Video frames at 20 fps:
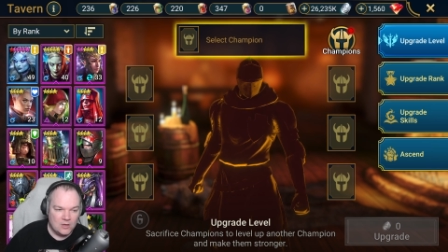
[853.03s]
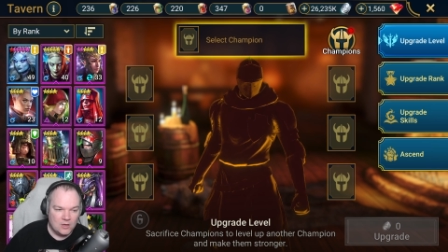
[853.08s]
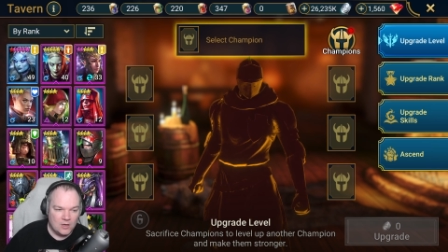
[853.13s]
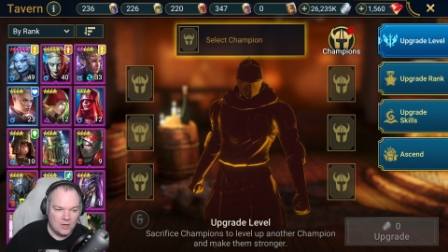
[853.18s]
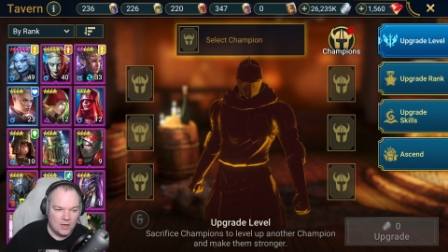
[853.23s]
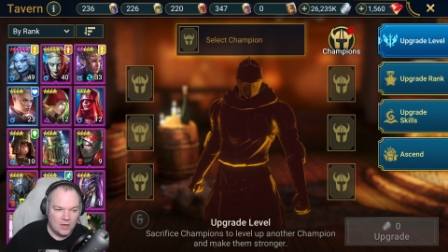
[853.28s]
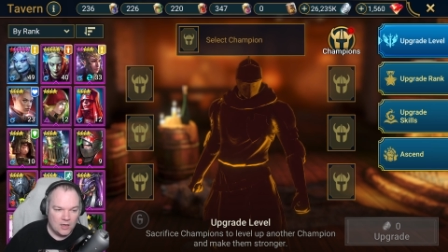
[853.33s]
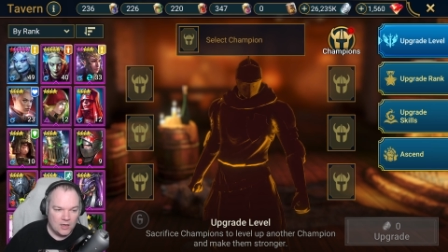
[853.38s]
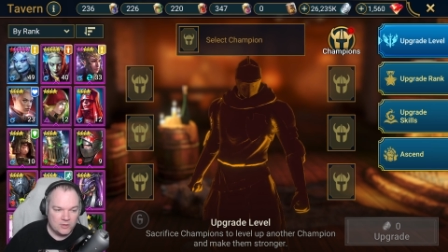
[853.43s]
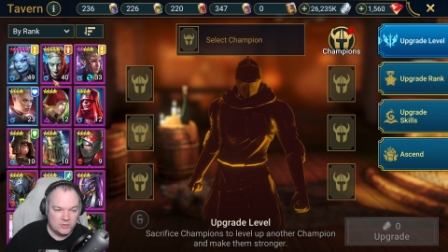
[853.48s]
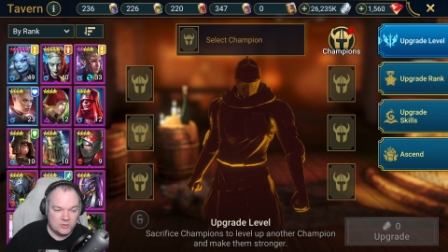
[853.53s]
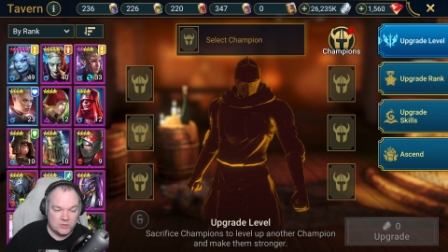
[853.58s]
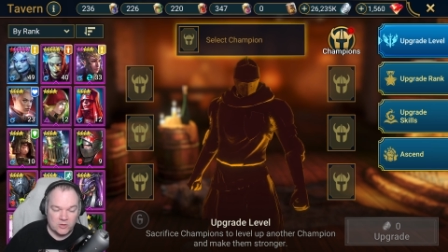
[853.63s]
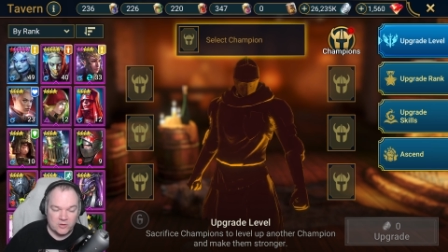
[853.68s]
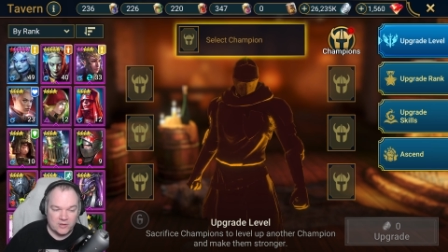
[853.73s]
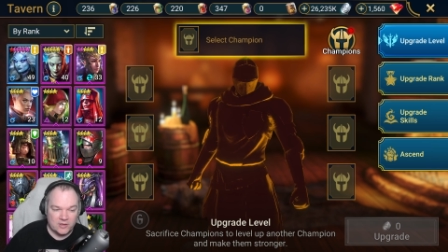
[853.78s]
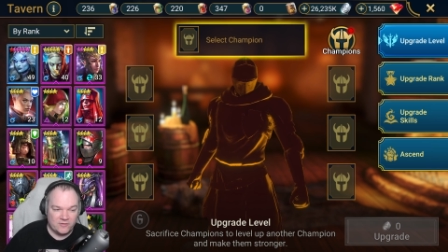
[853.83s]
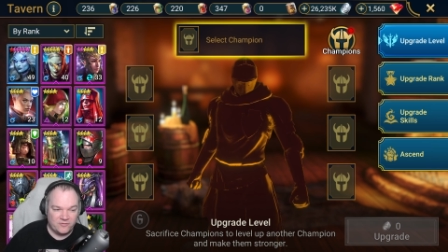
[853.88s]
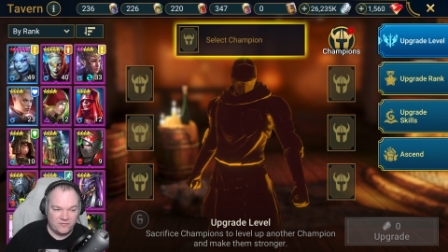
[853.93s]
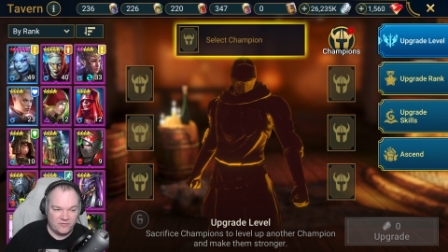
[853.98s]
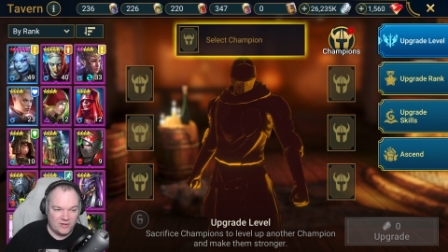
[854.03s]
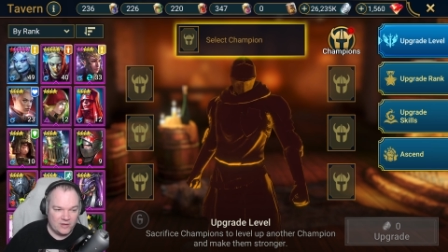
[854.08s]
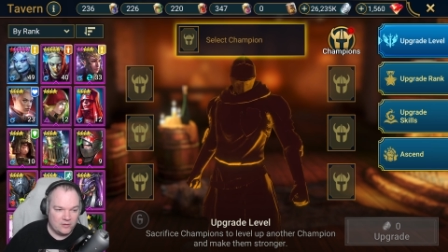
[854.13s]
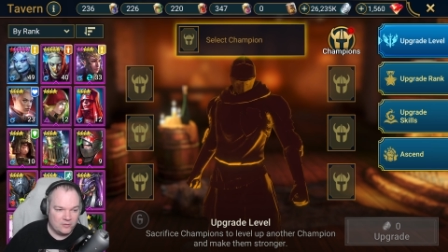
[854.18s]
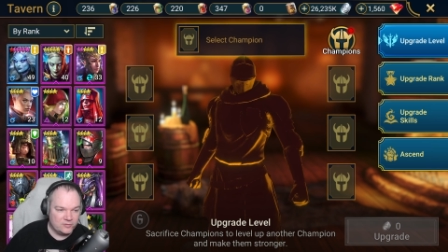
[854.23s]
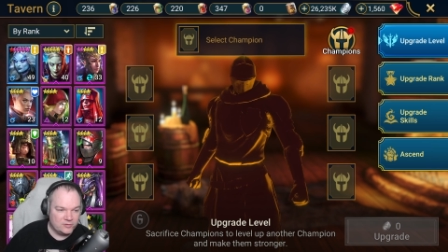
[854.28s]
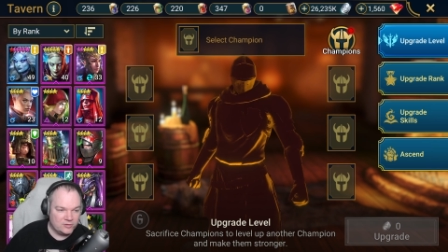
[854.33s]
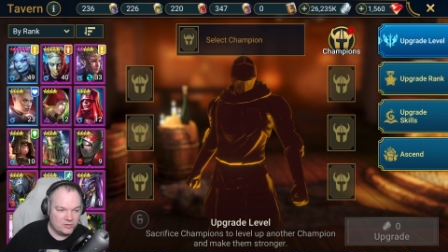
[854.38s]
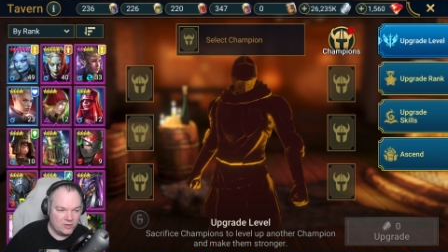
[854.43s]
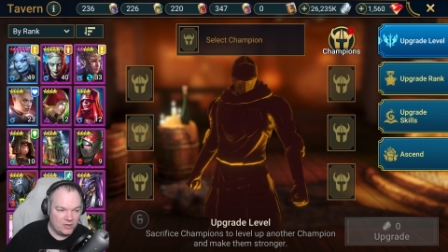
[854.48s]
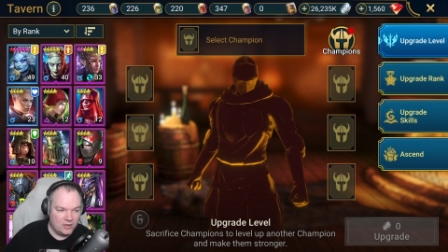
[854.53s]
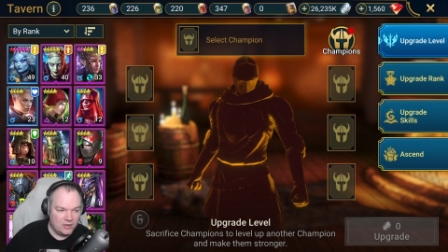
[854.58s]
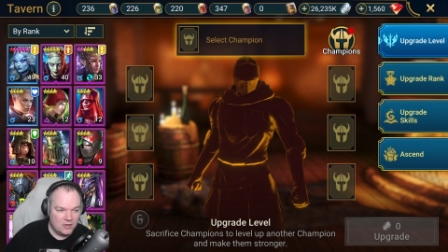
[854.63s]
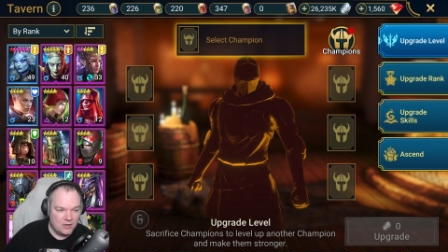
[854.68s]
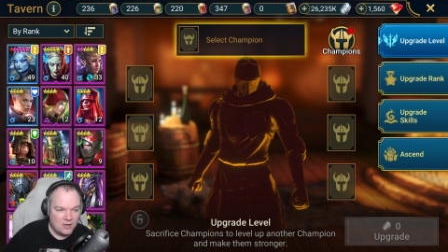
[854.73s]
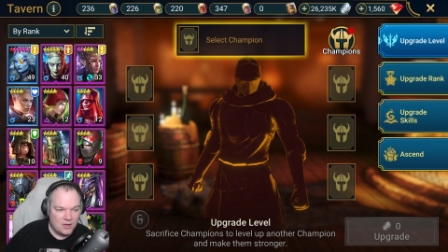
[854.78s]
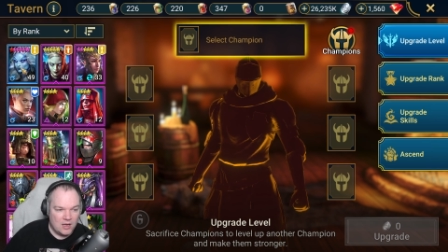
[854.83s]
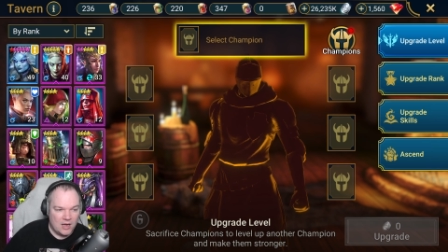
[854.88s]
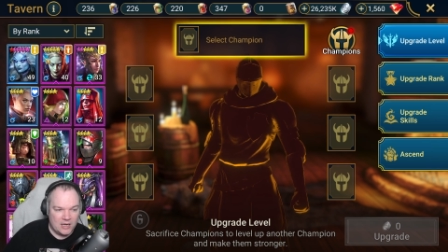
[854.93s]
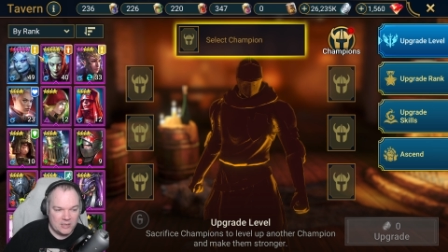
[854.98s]
Dark Athel, sorry.
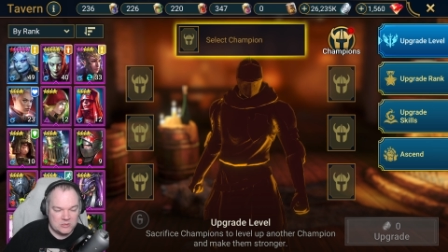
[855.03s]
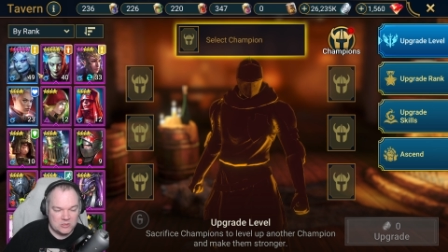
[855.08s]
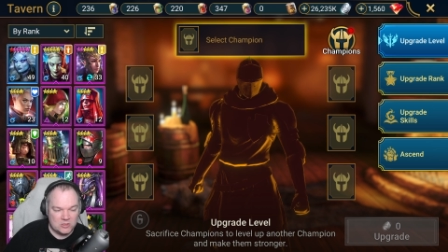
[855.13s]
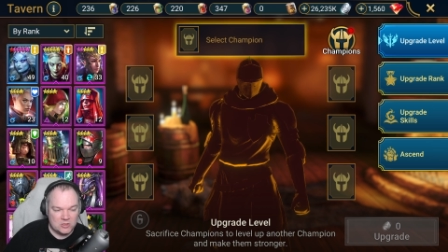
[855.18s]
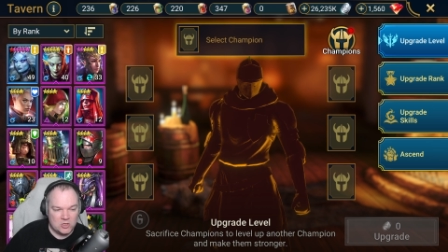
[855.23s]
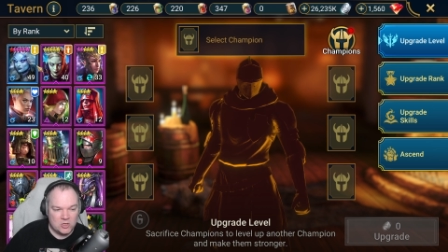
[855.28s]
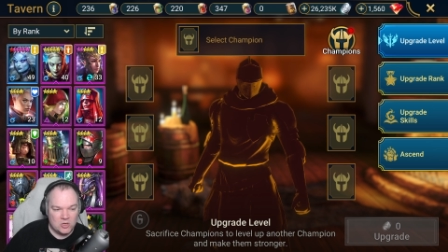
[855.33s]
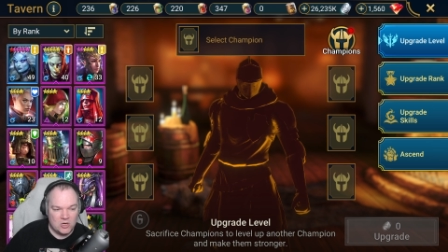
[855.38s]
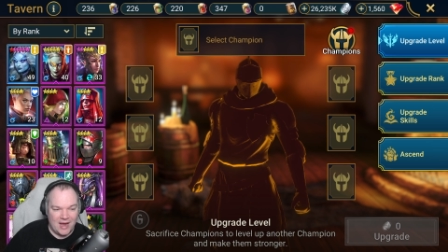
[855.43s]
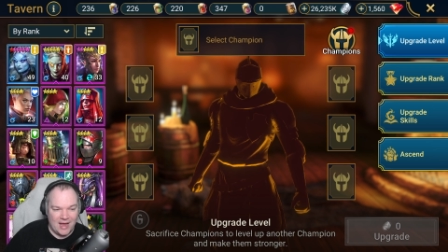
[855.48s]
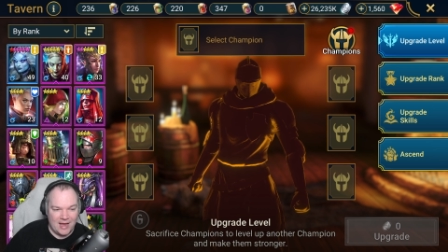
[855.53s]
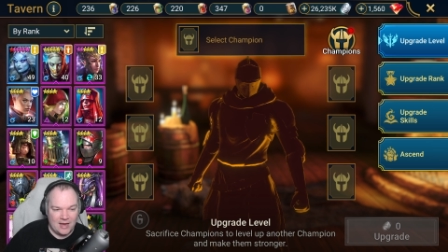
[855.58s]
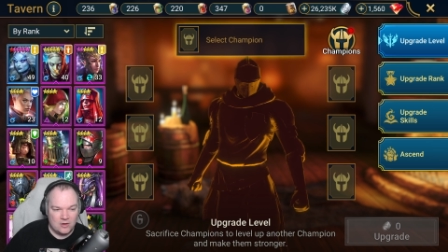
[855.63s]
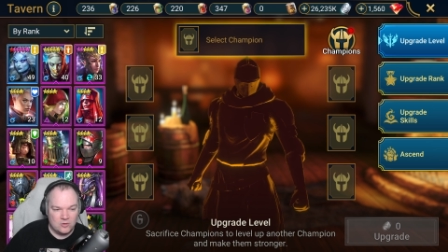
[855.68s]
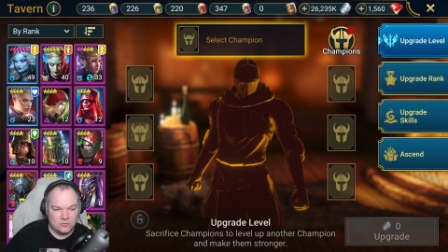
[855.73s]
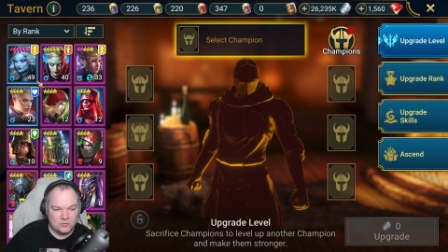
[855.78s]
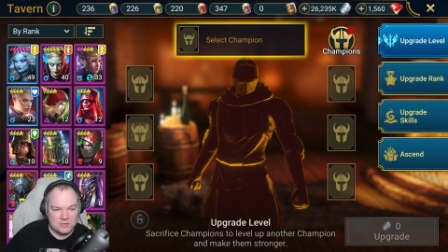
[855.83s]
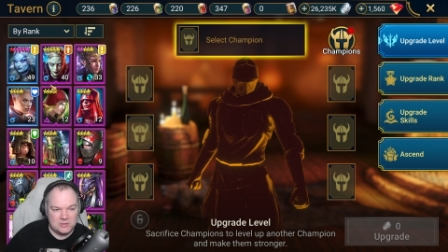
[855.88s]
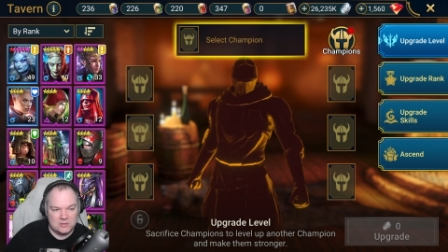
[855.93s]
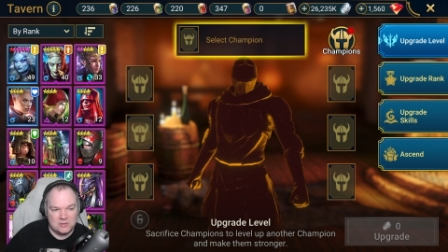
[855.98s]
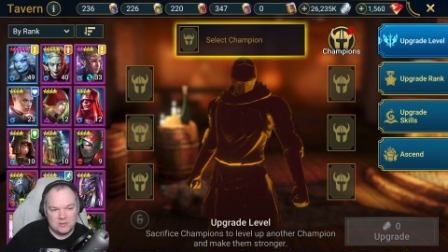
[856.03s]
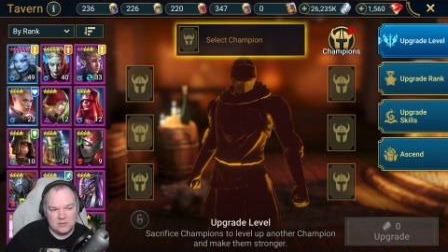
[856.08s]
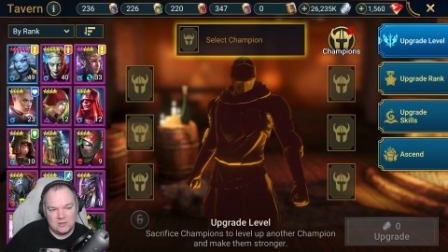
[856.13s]
I took her out